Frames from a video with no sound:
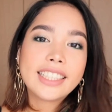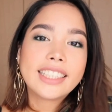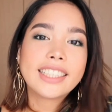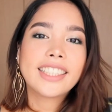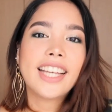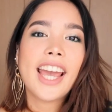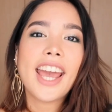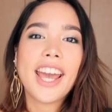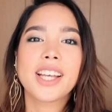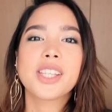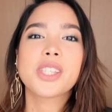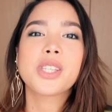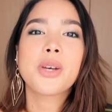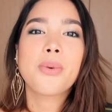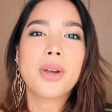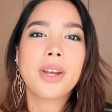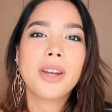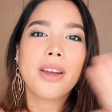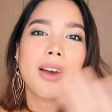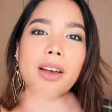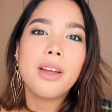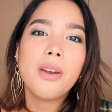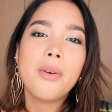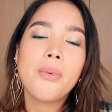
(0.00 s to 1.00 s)
Okay, so we're
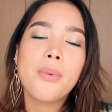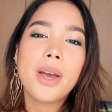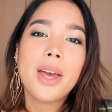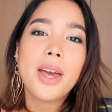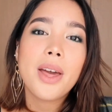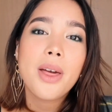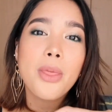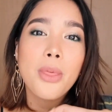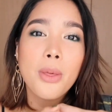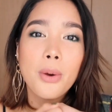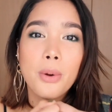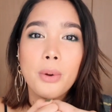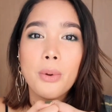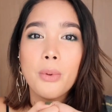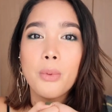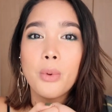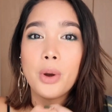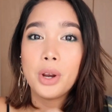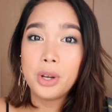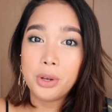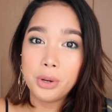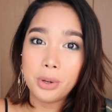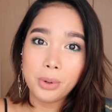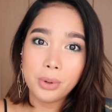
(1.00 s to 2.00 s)
done with
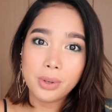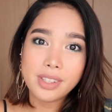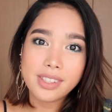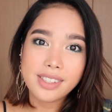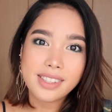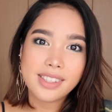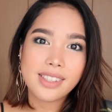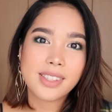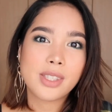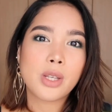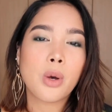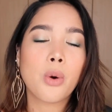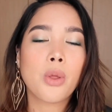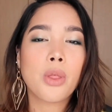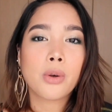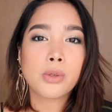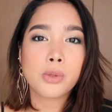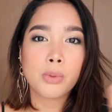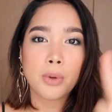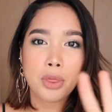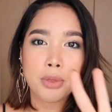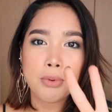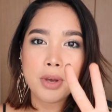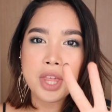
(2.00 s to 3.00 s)
reduce. So
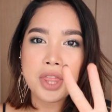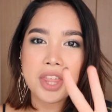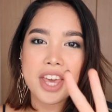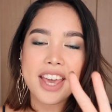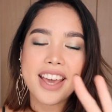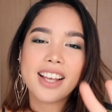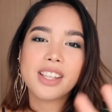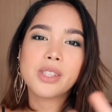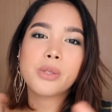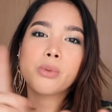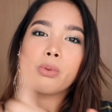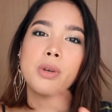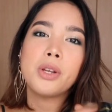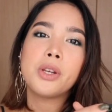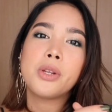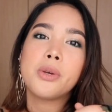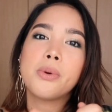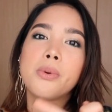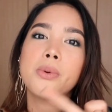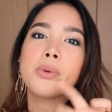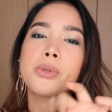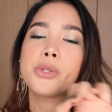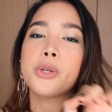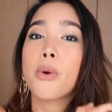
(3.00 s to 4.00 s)
those were 3 things:
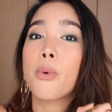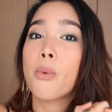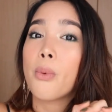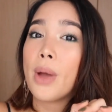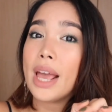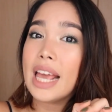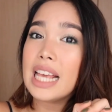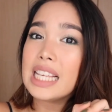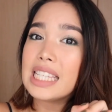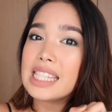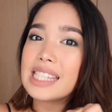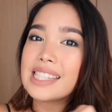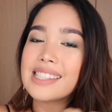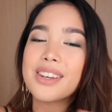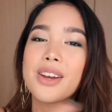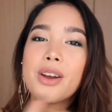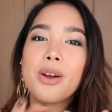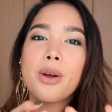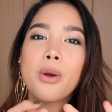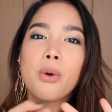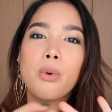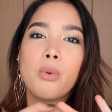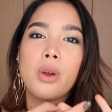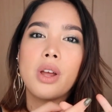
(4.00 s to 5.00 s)
reduce your waste,
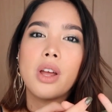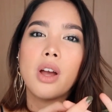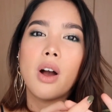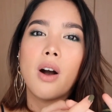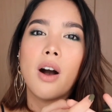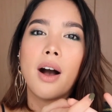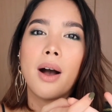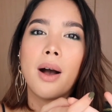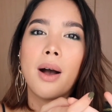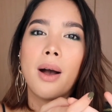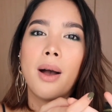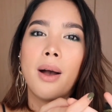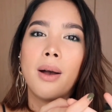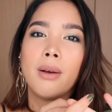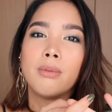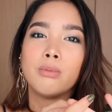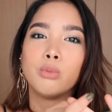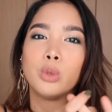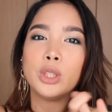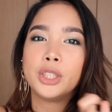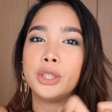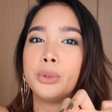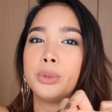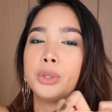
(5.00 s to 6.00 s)

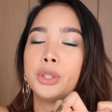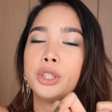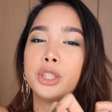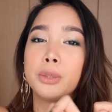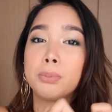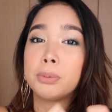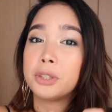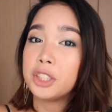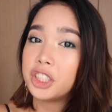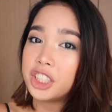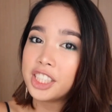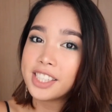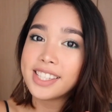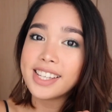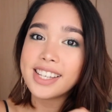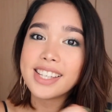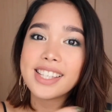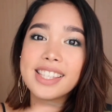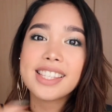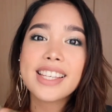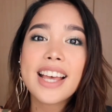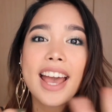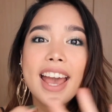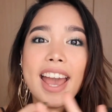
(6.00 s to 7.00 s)
reduce your
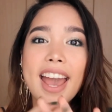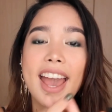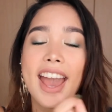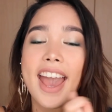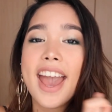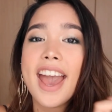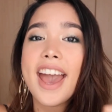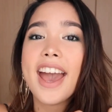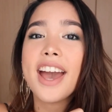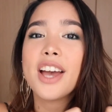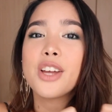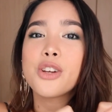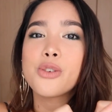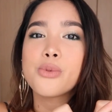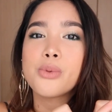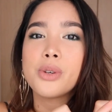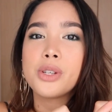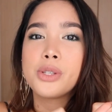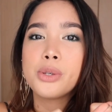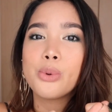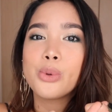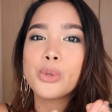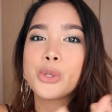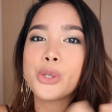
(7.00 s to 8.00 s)
purchases, and
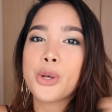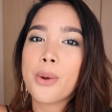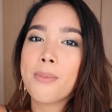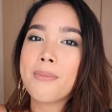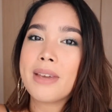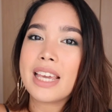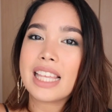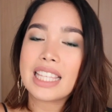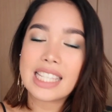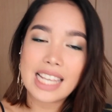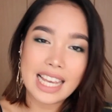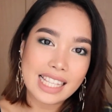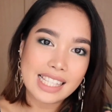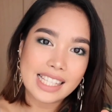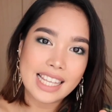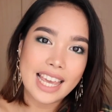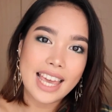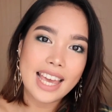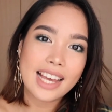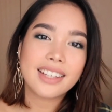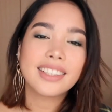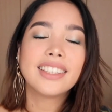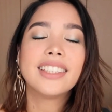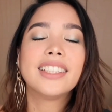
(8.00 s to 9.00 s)
reduce your meat
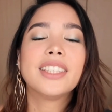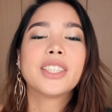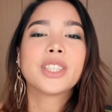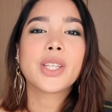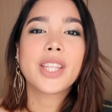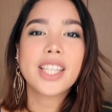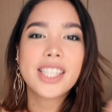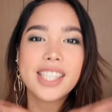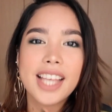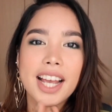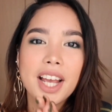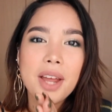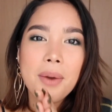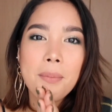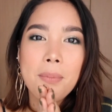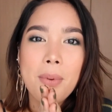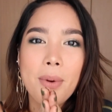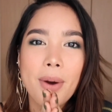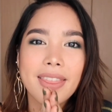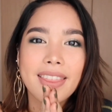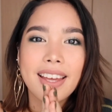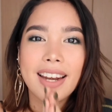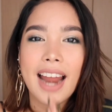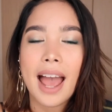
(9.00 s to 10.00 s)
intake. So the second
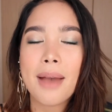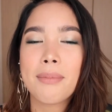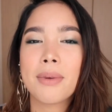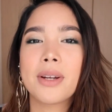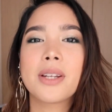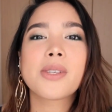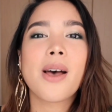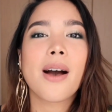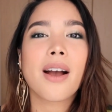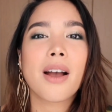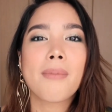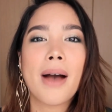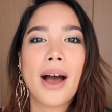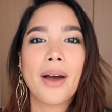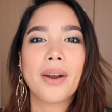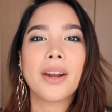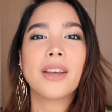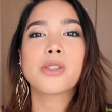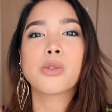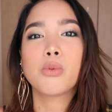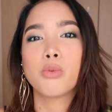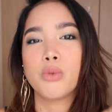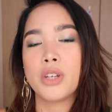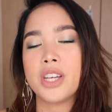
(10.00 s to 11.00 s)
point that I'm going to talk about
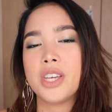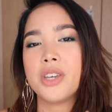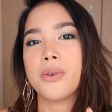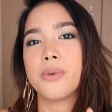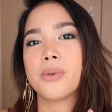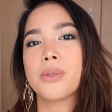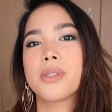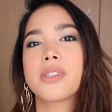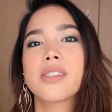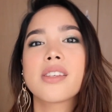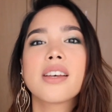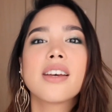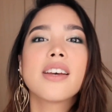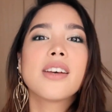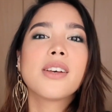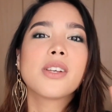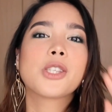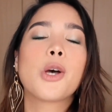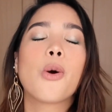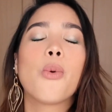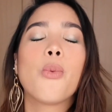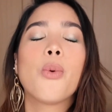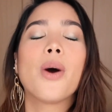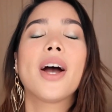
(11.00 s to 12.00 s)
is reuse.
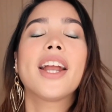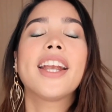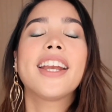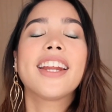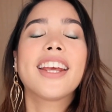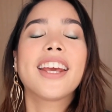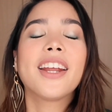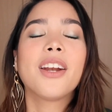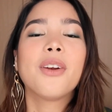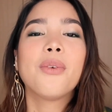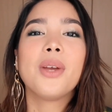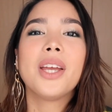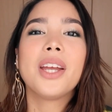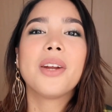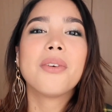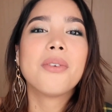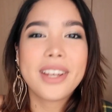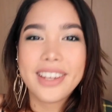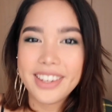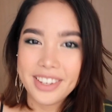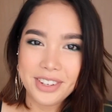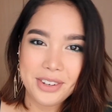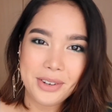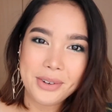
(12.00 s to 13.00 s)
So what can we
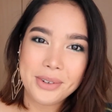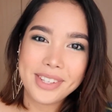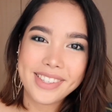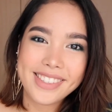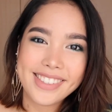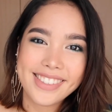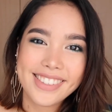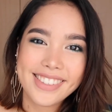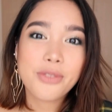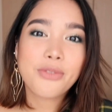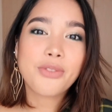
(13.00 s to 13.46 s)
reuse?